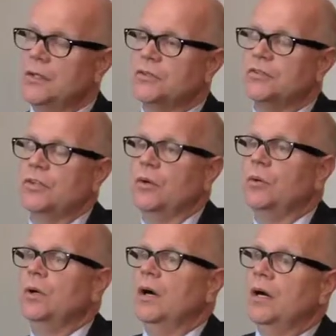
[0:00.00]

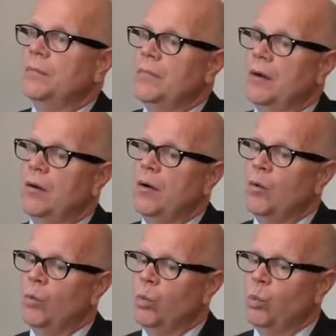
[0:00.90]
So
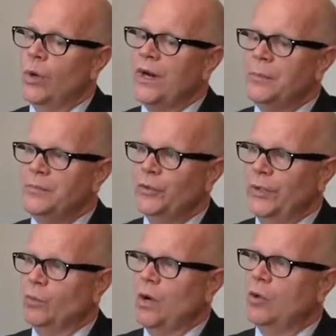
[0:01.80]
what I'm
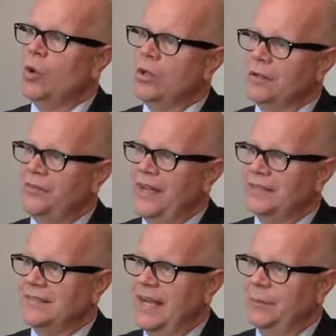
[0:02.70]
doing while all of that
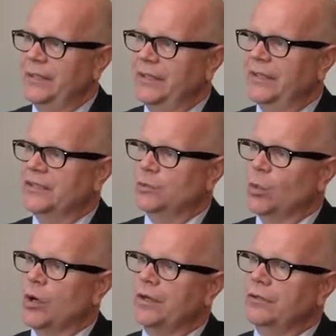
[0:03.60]
is happening is
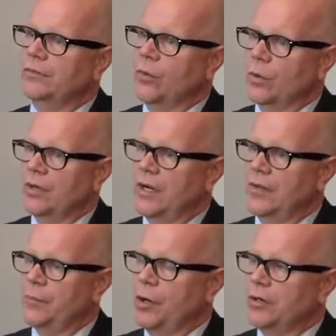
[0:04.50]
working forward
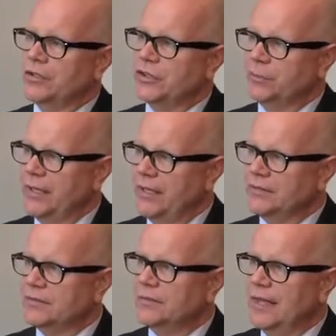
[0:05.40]
on the partnership
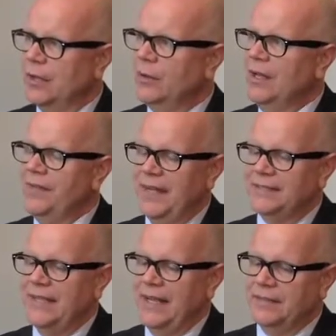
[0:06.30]
plans. Now,
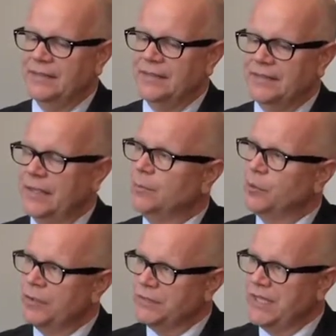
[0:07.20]
that takes the state
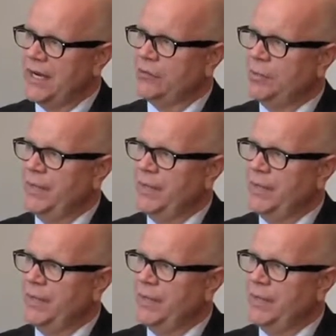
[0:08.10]
employee retiree